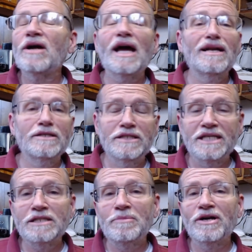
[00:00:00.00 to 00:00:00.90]
I,
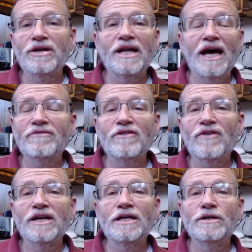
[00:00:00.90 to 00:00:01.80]
disappeared, I'd have to
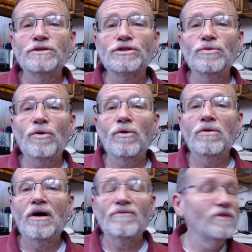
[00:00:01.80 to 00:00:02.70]
find a new school.
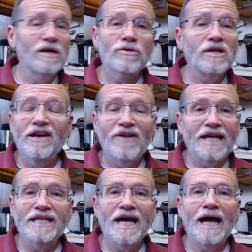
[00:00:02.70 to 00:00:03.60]
Literally, have
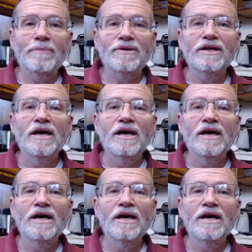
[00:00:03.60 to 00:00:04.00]
had that happen.